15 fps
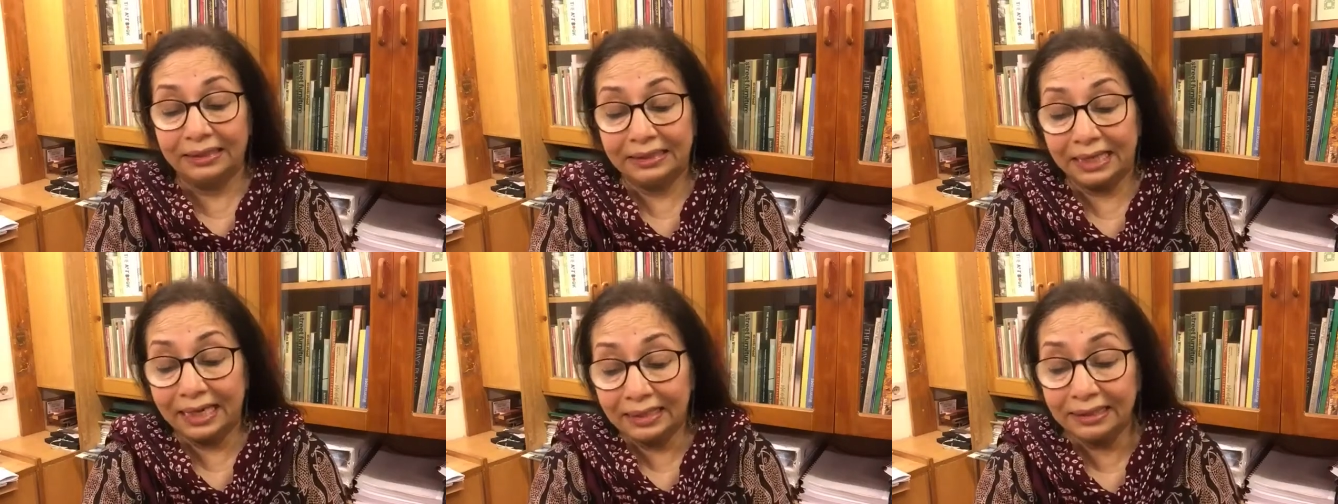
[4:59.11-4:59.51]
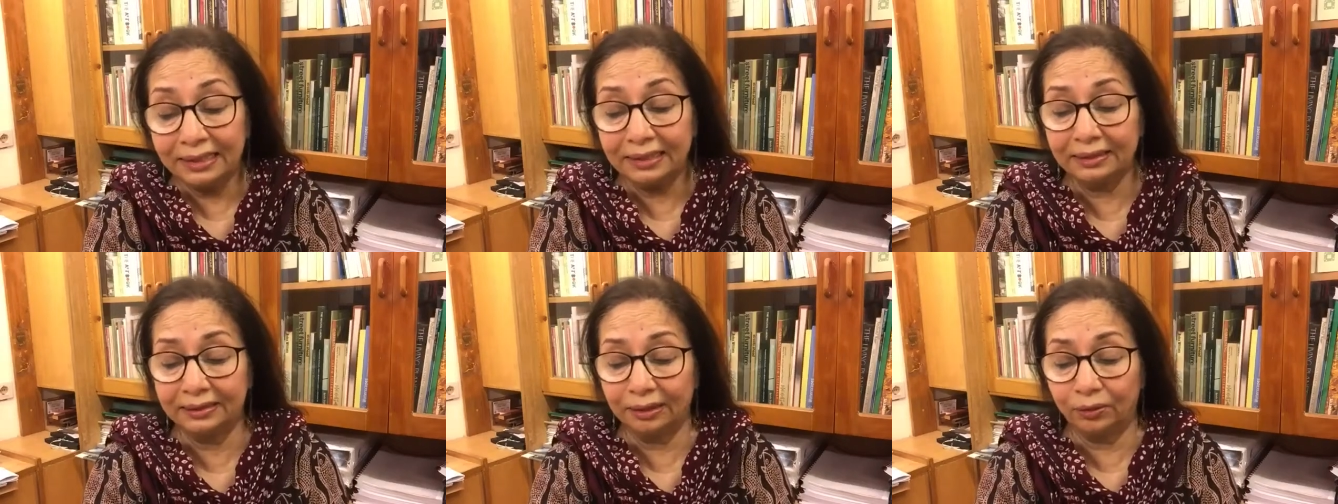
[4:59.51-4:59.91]
10
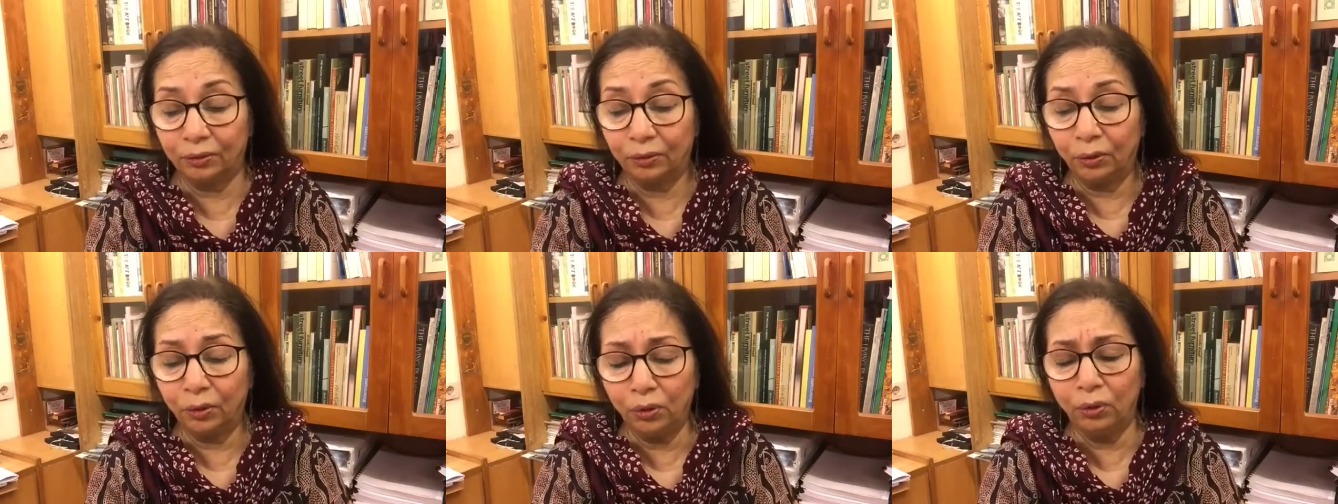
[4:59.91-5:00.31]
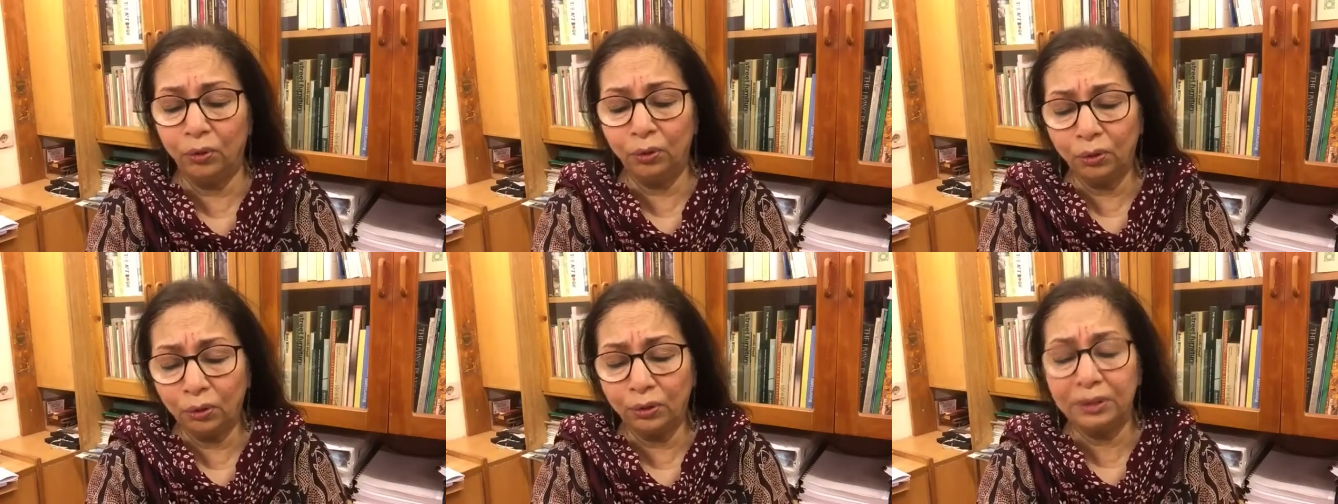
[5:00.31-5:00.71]
years ago,
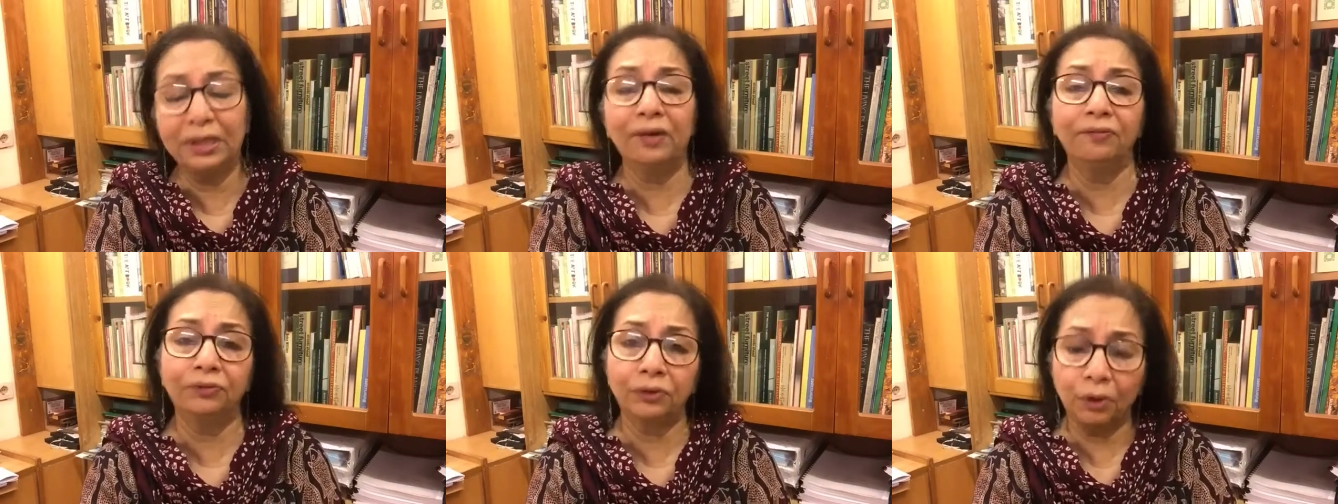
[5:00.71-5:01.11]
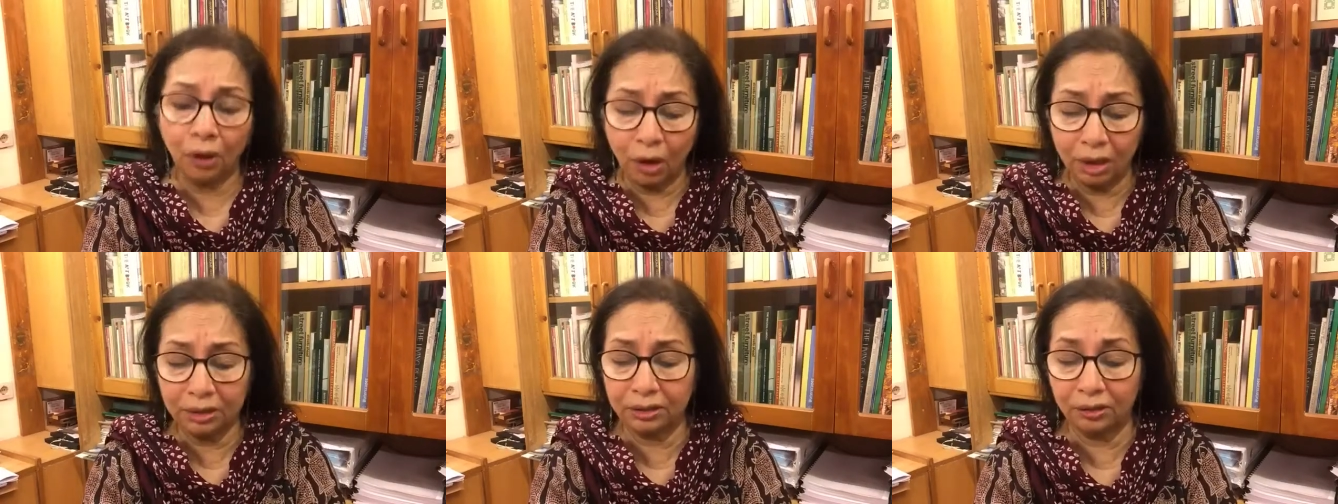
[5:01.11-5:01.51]
who could have
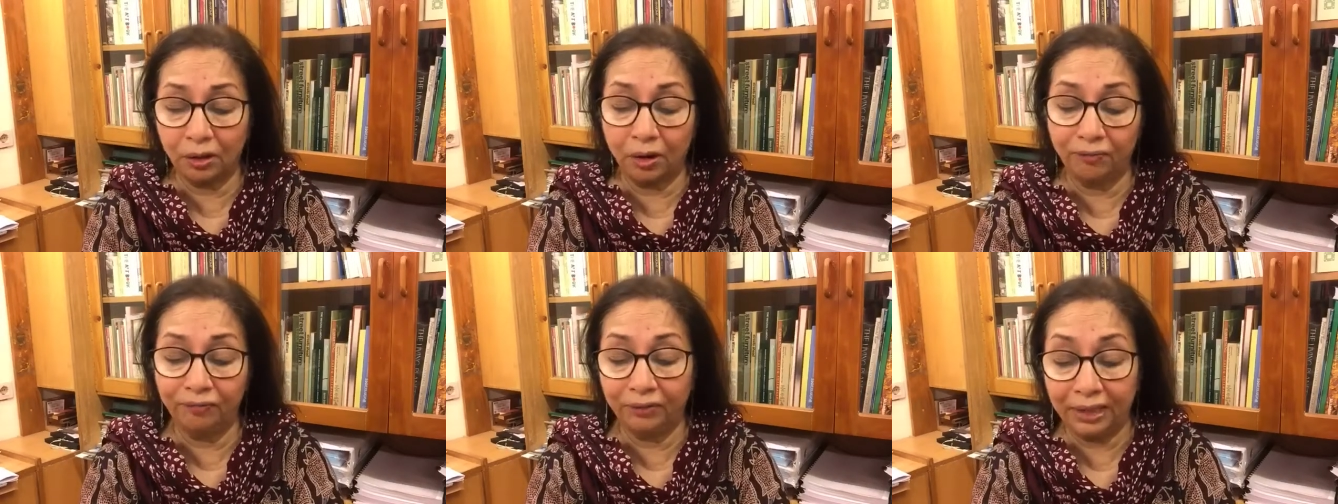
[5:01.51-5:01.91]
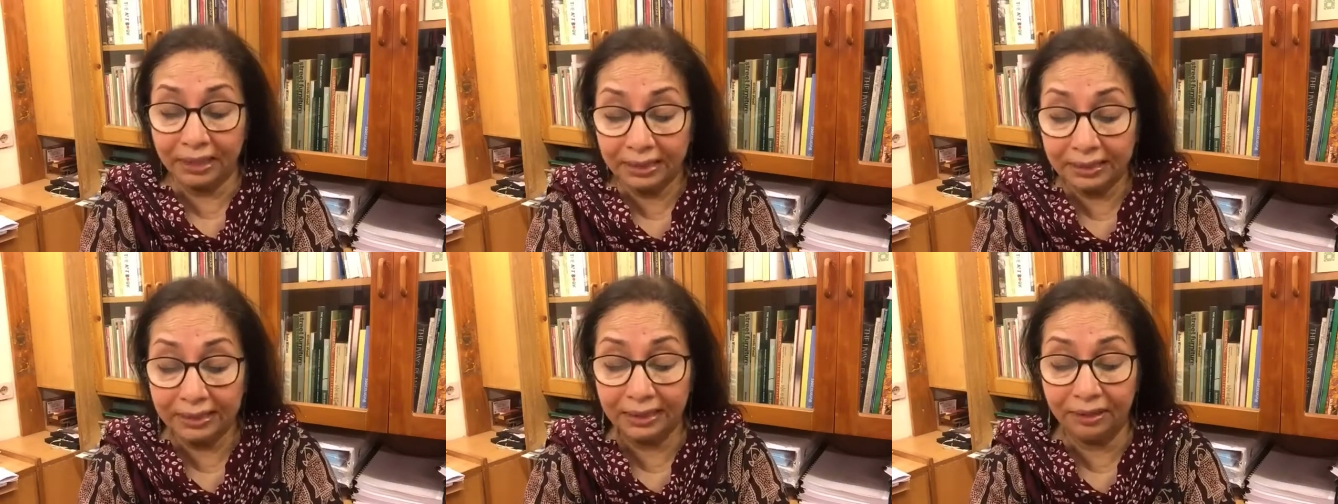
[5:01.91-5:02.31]
thought of
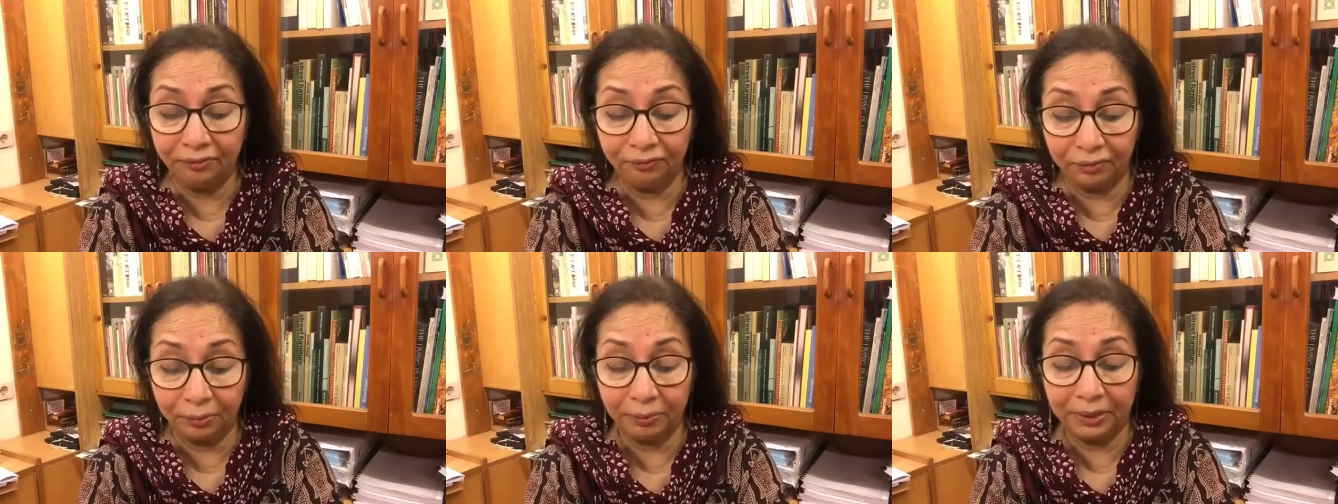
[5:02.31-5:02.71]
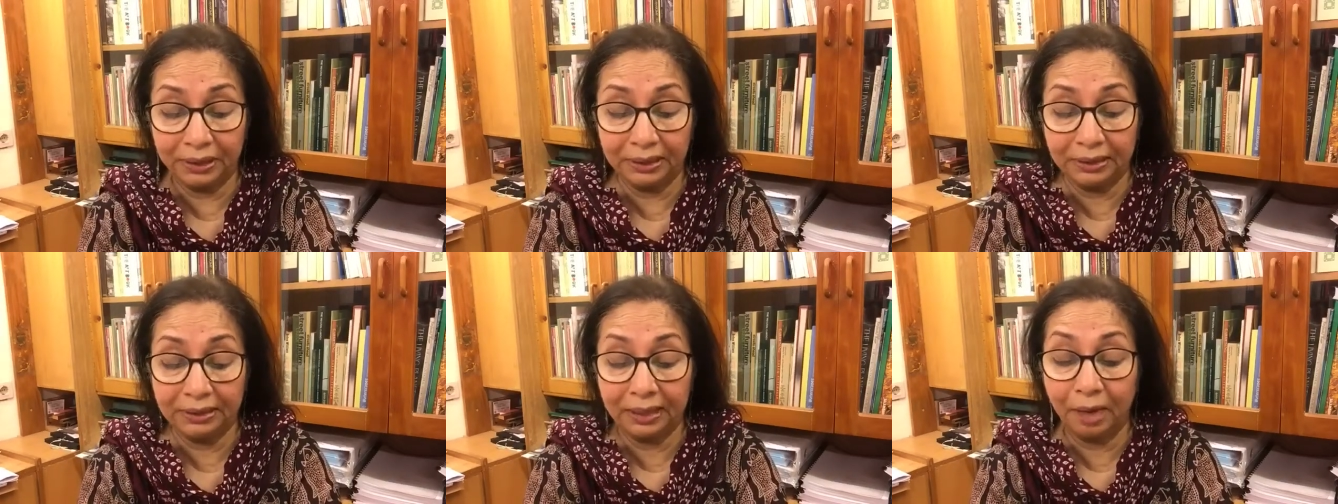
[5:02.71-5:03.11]
Indian
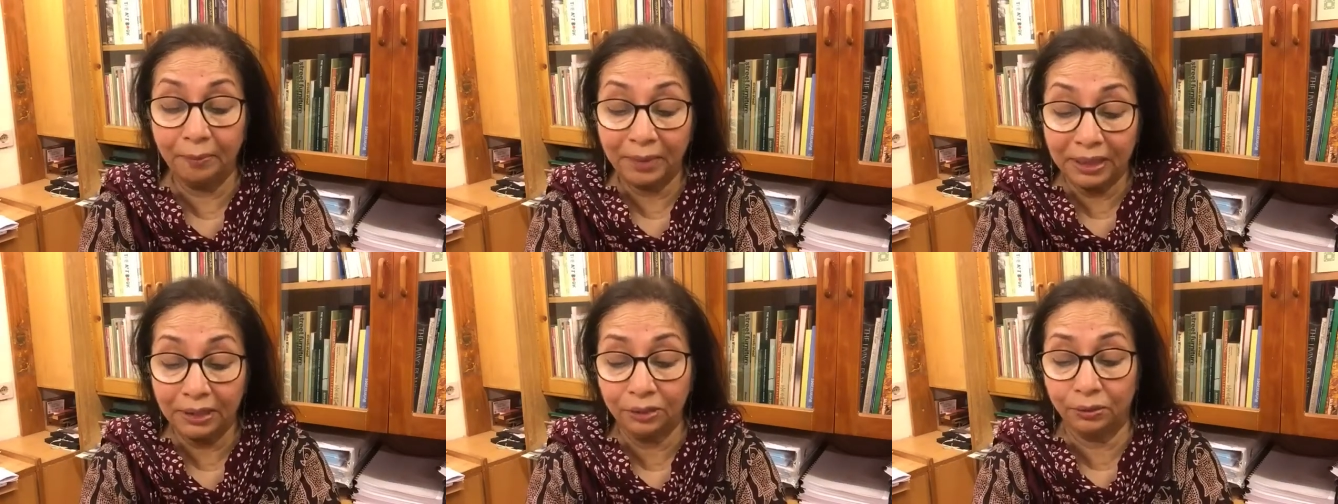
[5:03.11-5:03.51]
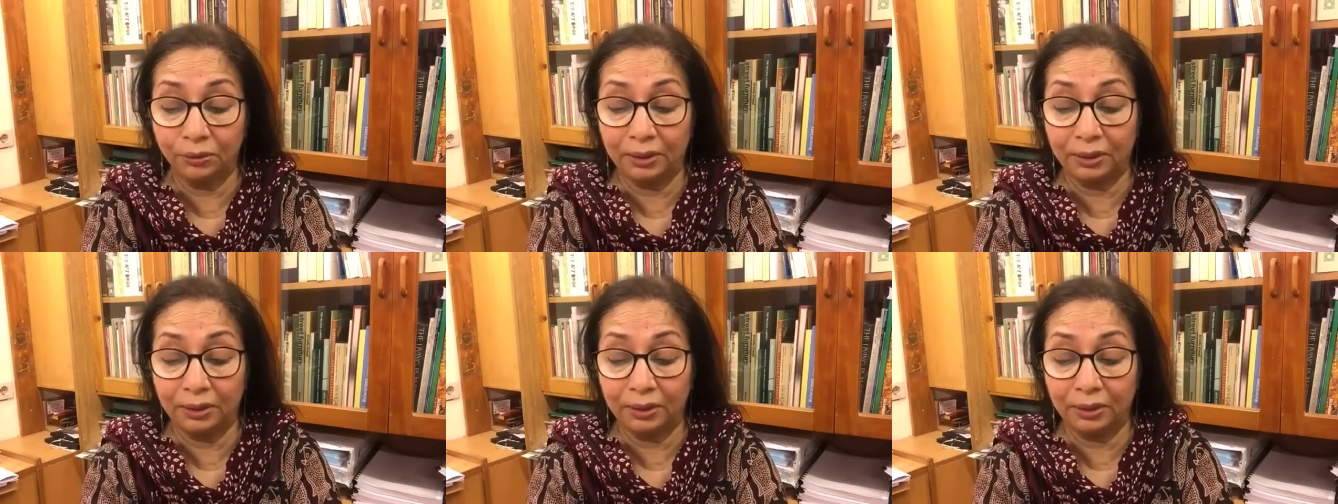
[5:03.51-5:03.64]
women coming to